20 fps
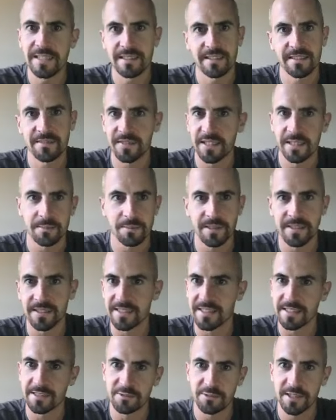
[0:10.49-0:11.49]
and if anybody's
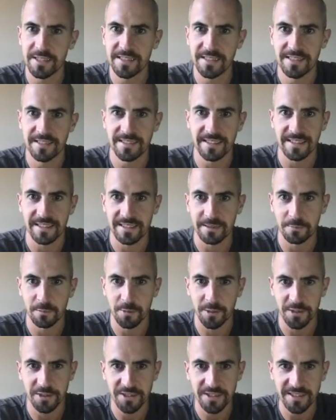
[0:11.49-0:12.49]
interested, they can
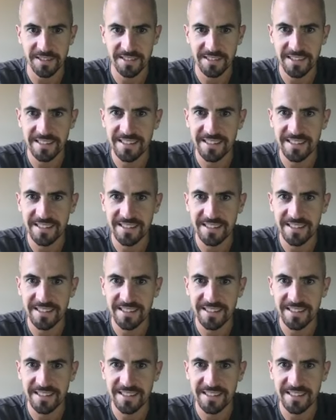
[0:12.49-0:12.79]
watch it.